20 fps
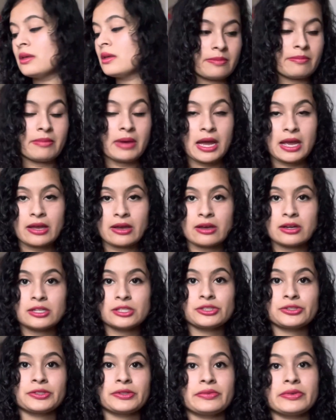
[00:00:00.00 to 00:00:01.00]
My
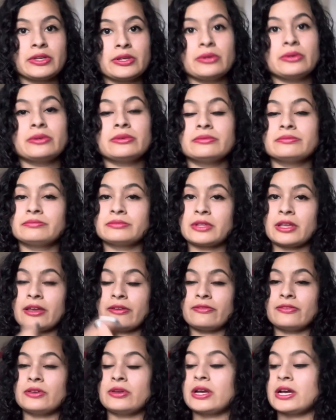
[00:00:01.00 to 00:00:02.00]
honest review,
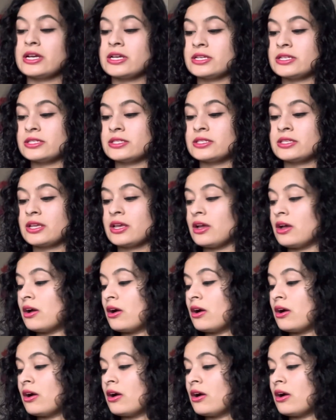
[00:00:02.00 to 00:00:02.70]
if you guys